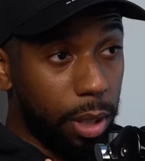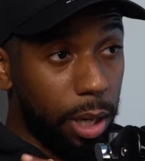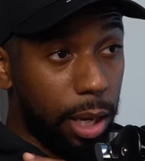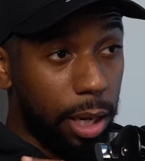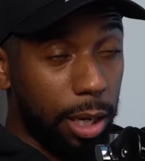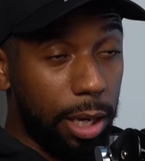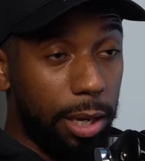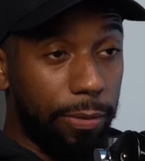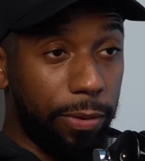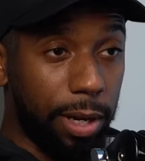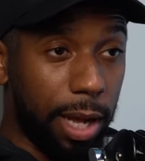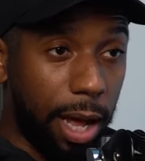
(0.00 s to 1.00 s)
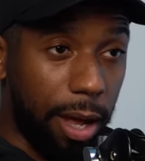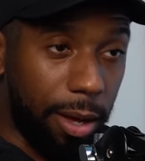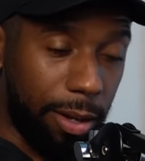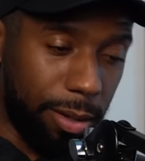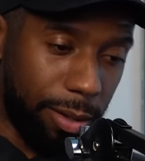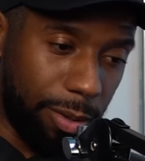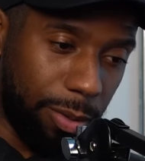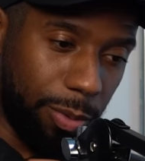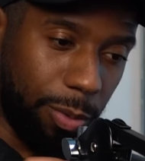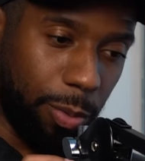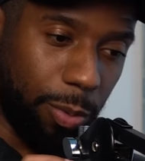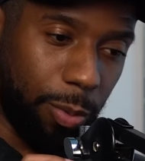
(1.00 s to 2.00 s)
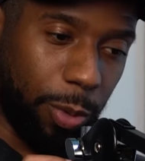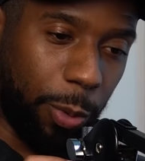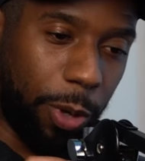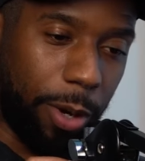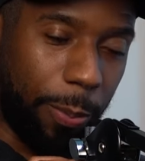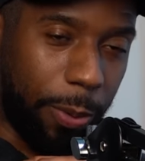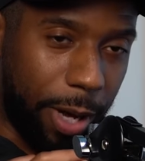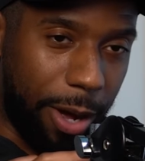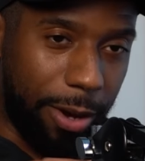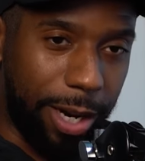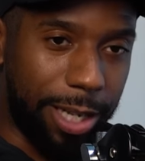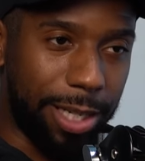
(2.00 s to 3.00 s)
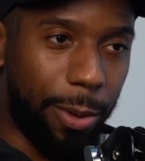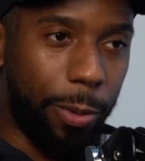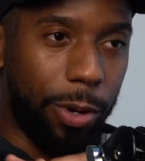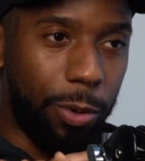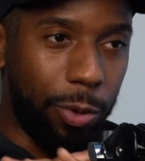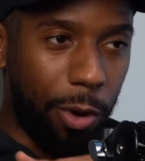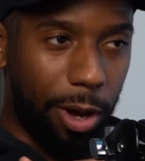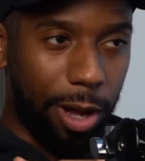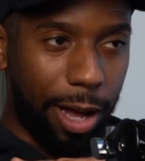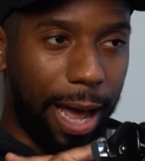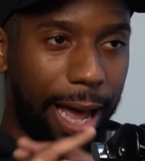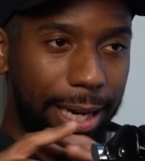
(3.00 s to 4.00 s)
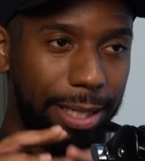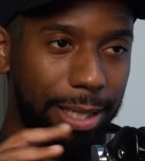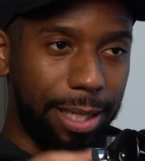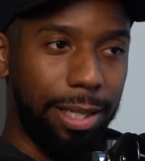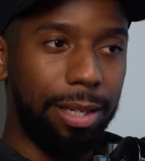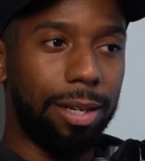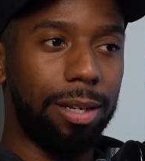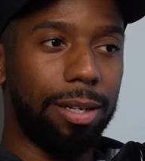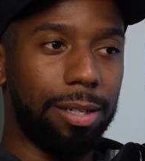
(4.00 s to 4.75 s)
Yeah, and the key thing that we want to put out there is that we're not anti